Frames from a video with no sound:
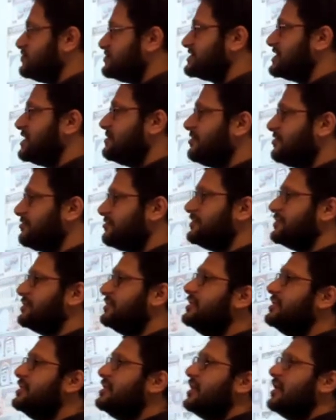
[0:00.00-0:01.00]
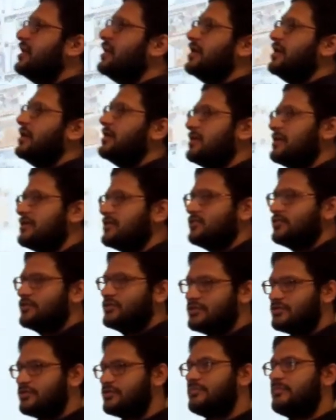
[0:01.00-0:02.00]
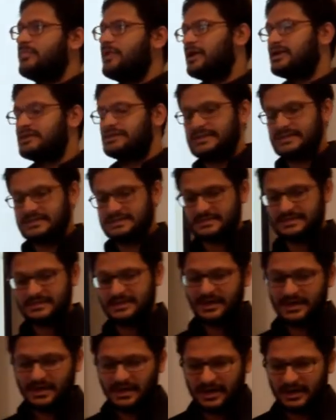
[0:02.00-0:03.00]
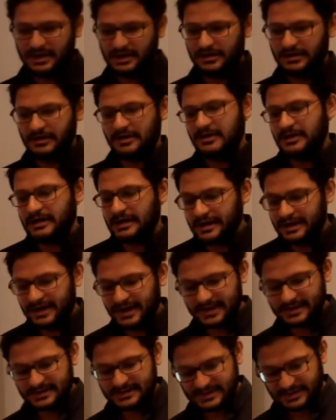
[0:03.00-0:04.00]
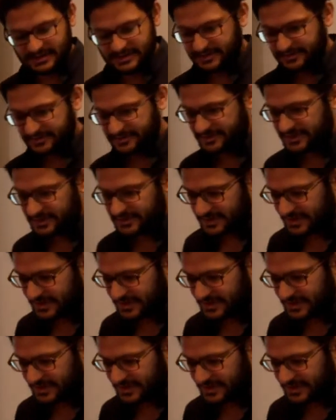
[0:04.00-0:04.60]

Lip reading: to some of the good old Marxist analysis of